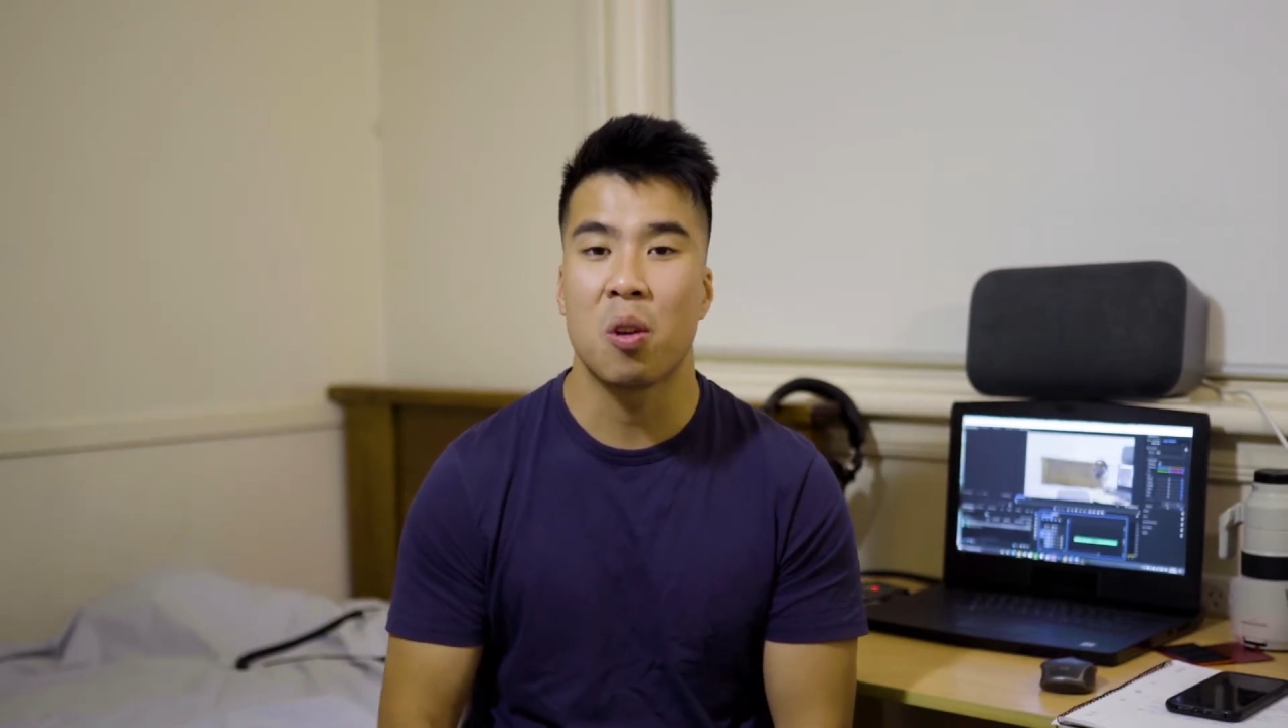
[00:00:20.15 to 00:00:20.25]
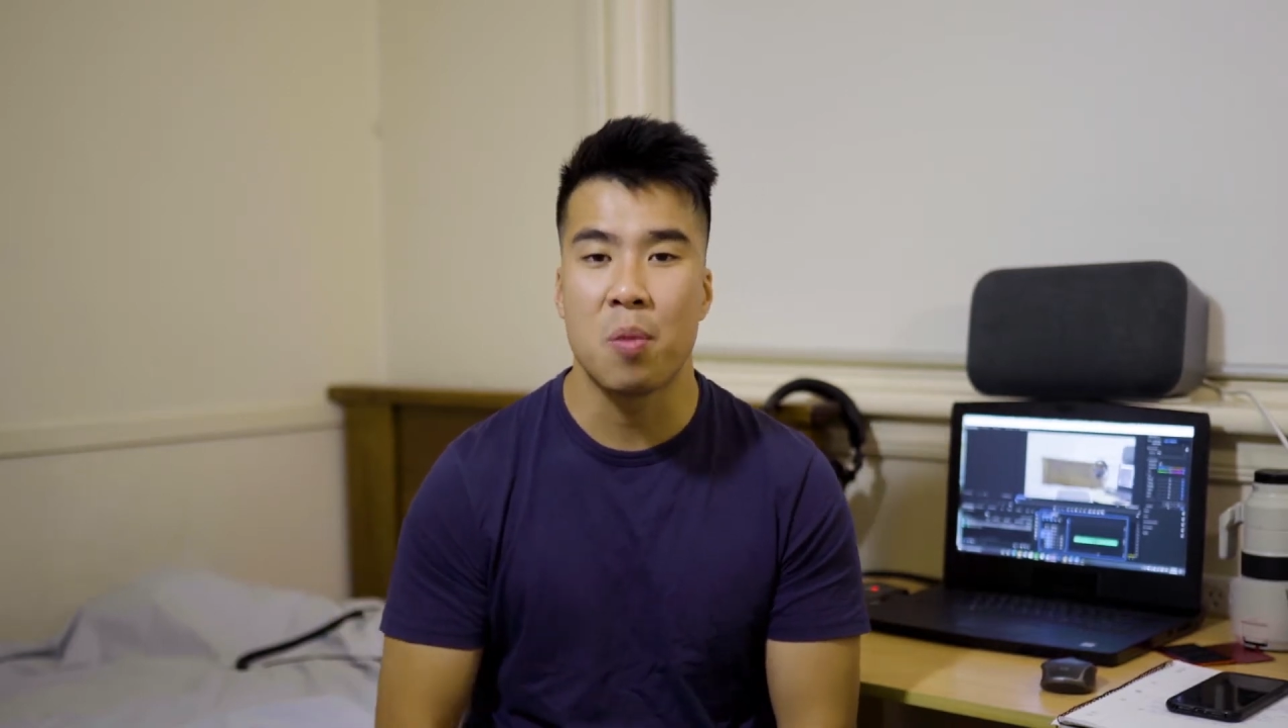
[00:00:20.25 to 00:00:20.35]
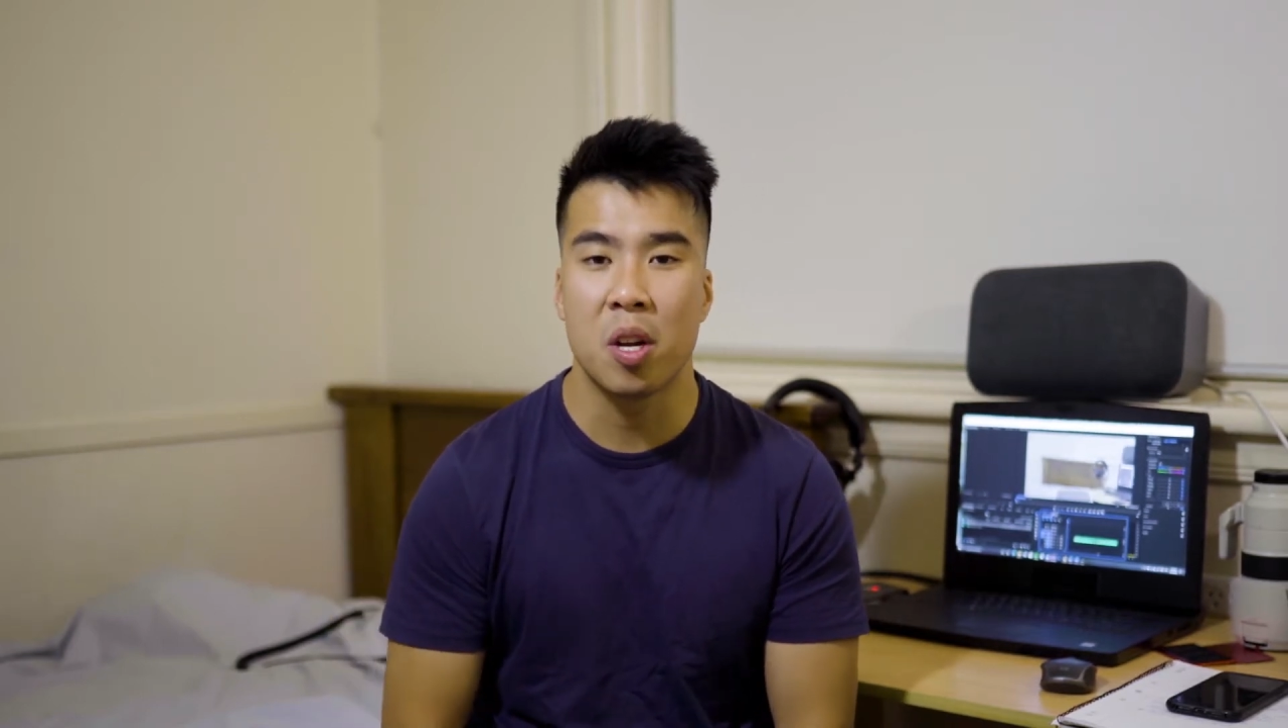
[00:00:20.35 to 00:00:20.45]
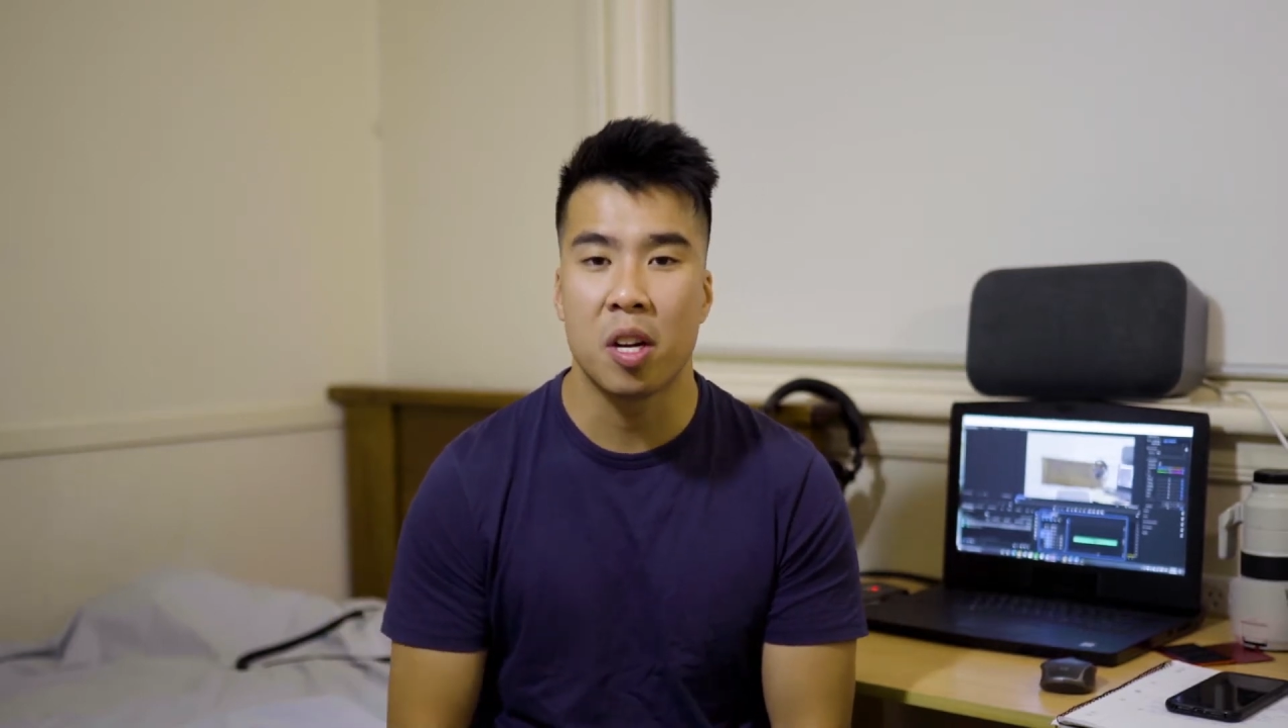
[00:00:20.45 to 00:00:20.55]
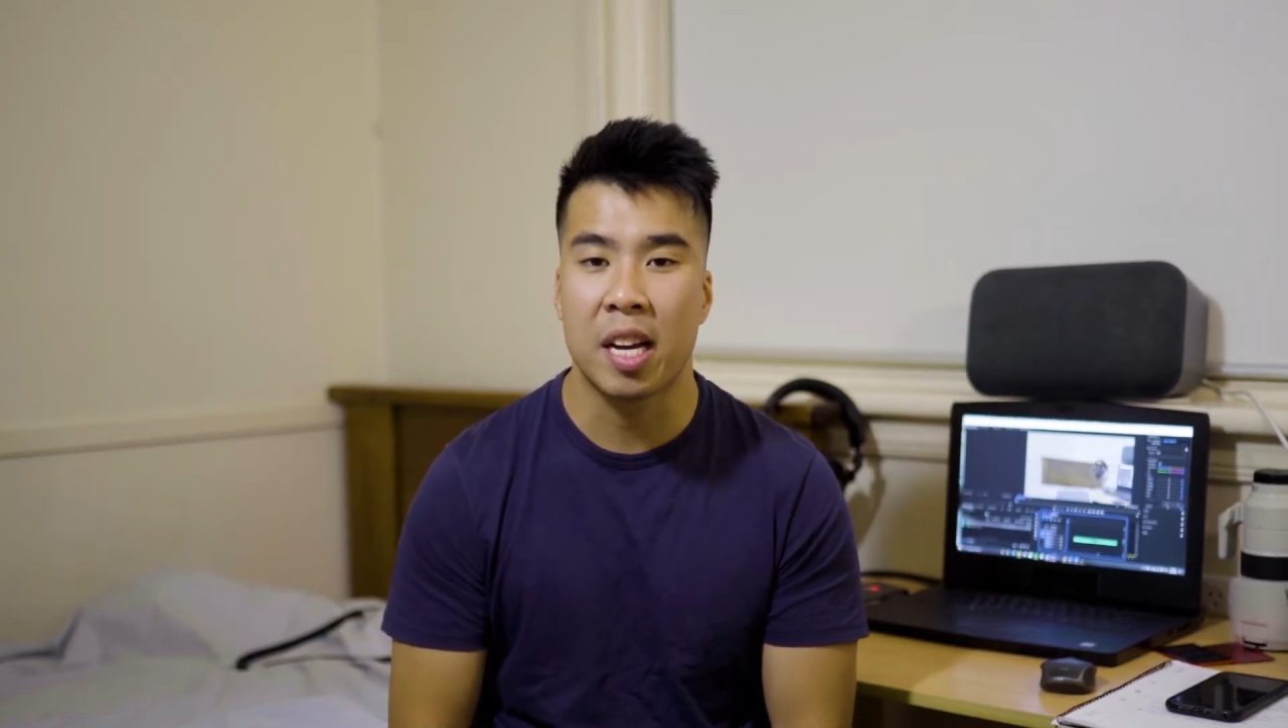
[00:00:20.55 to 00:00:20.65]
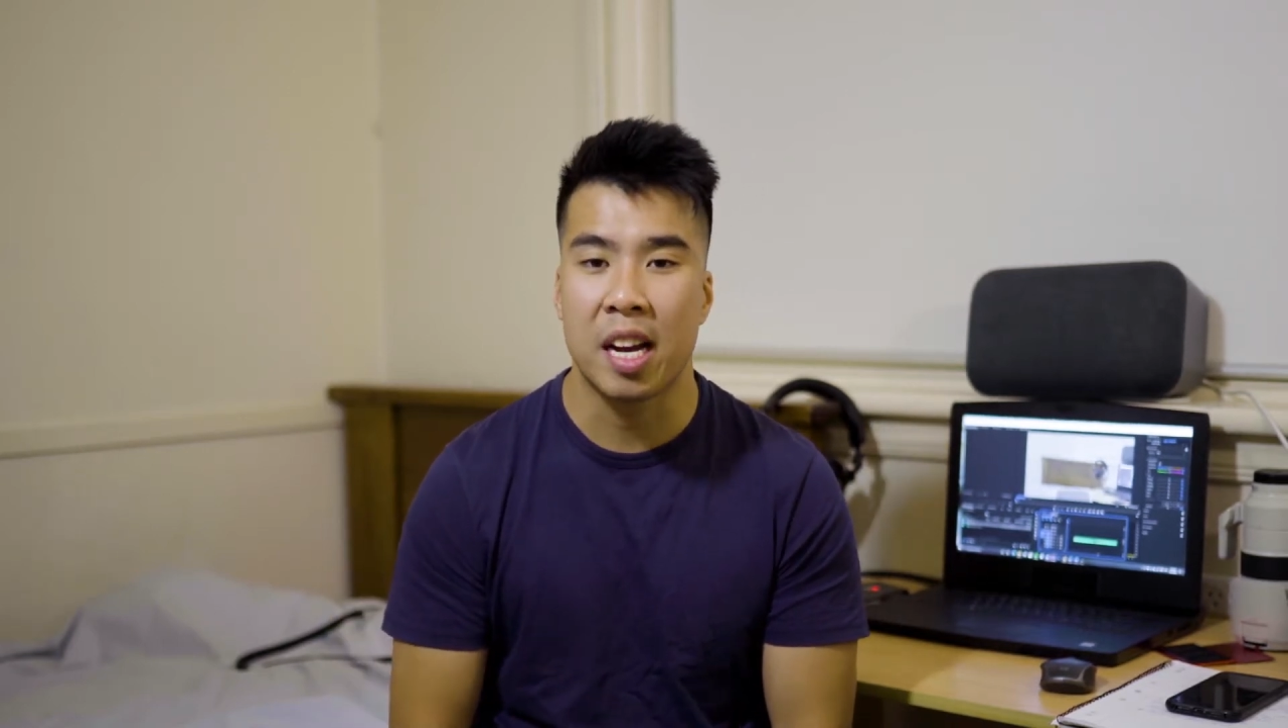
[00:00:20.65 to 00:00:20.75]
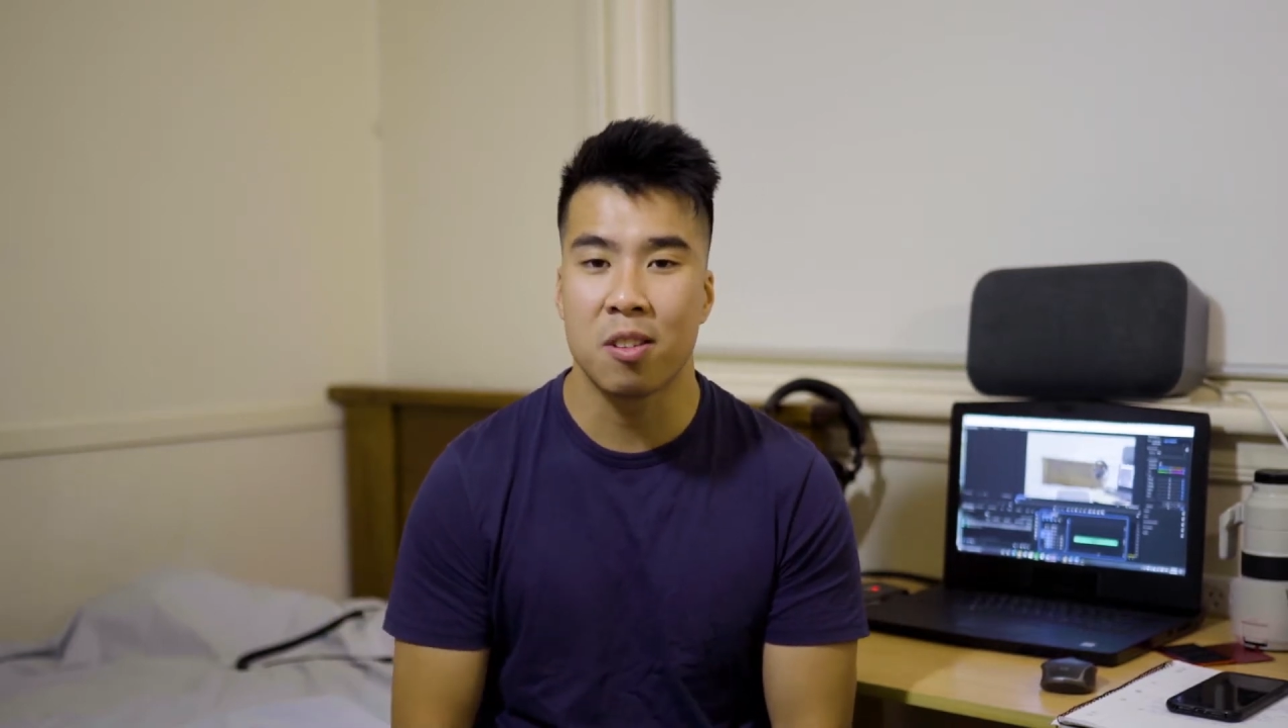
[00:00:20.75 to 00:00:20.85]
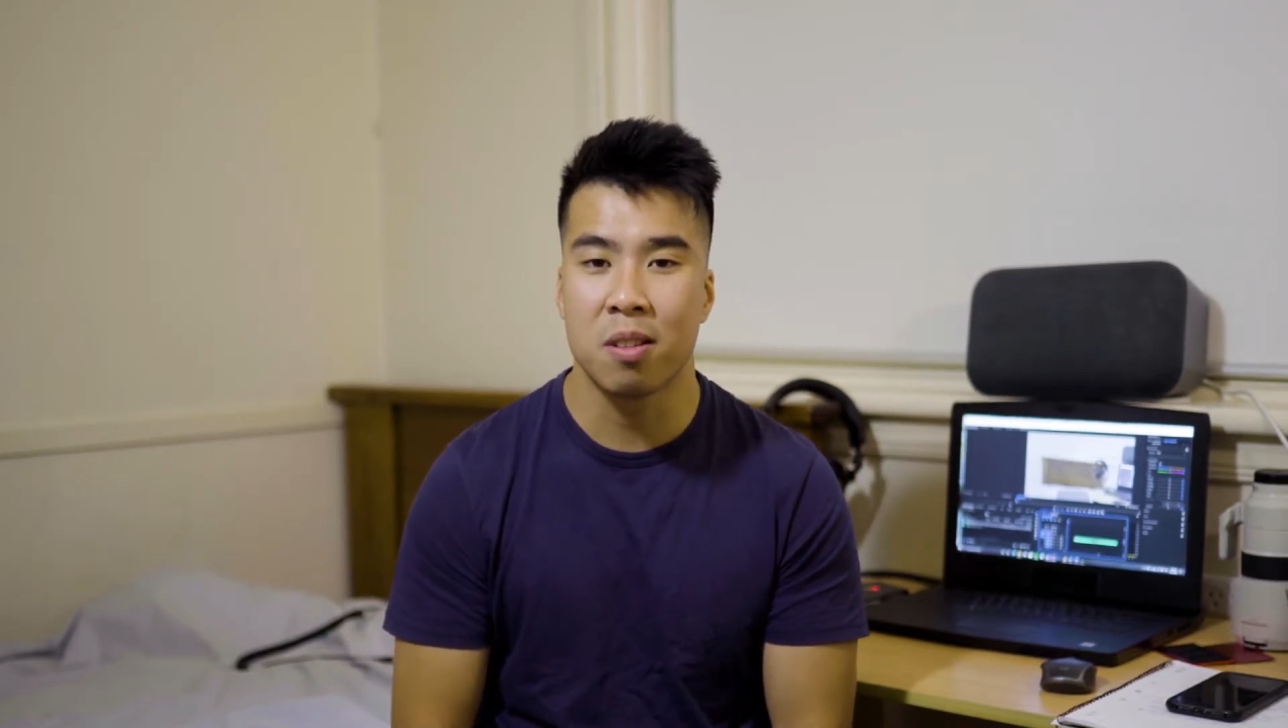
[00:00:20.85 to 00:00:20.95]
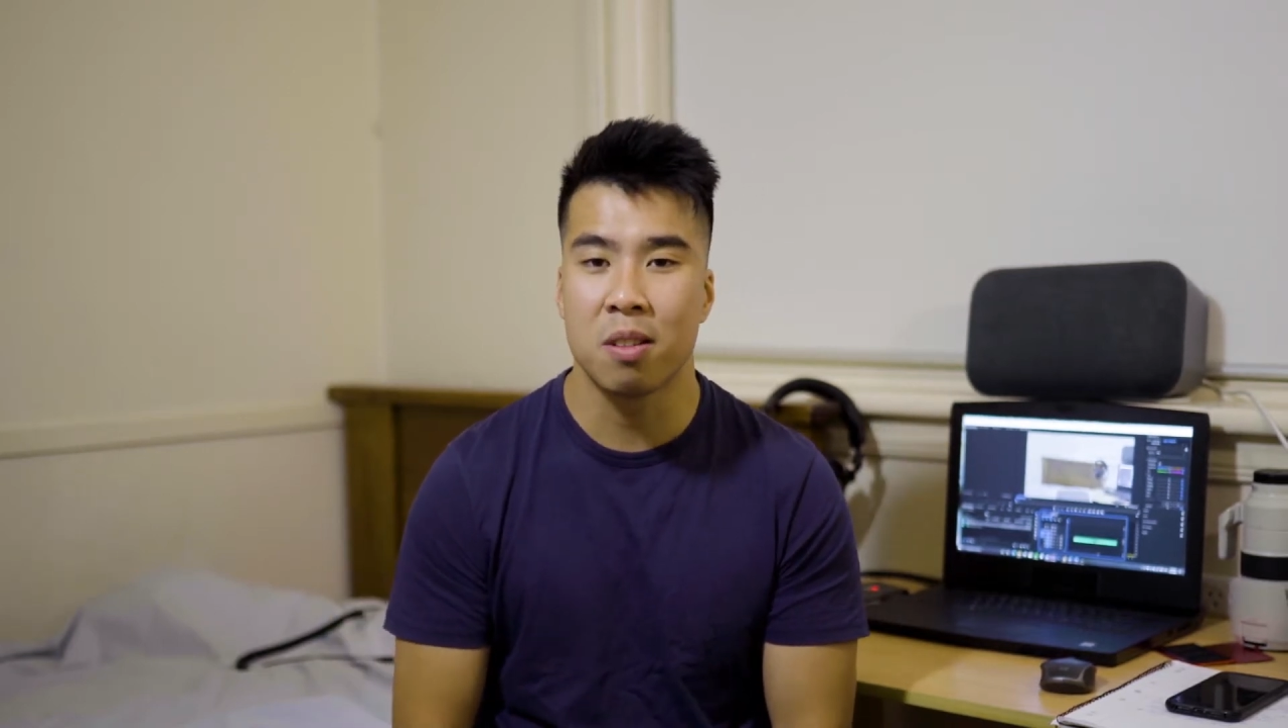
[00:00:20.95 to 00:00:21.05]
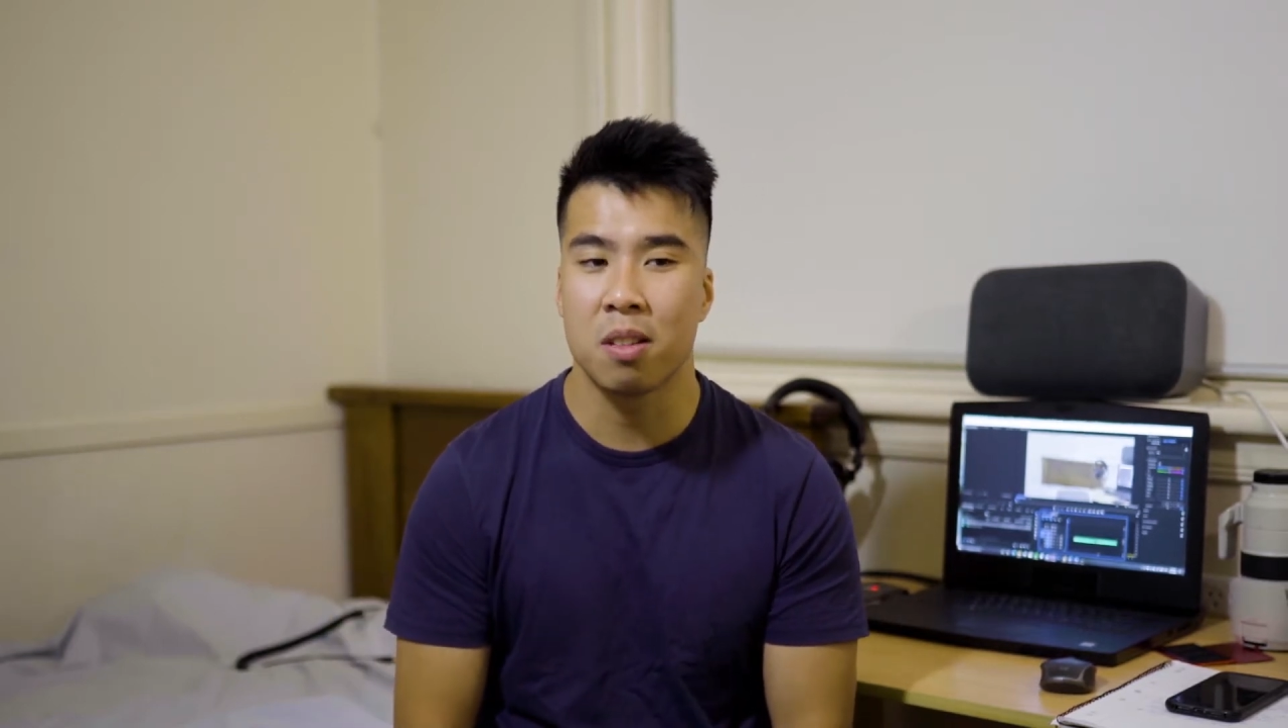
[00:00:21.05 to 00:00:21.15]

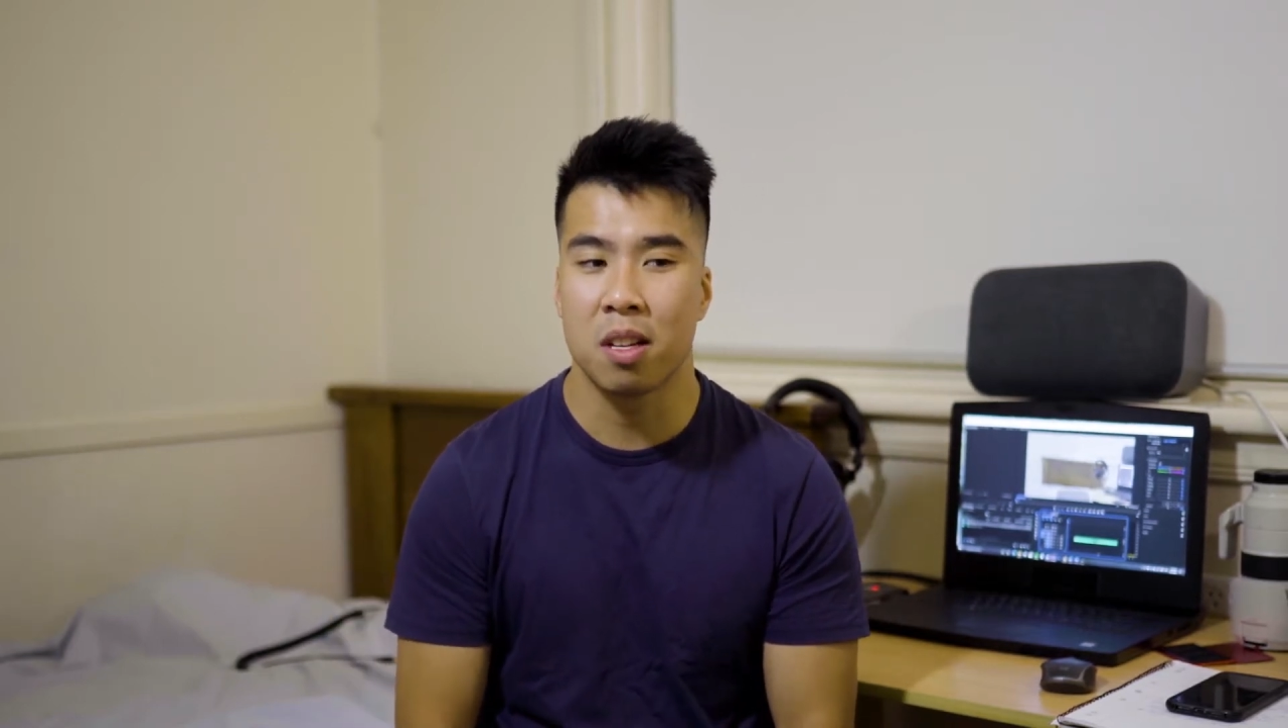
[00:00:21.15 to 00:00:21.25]
communications,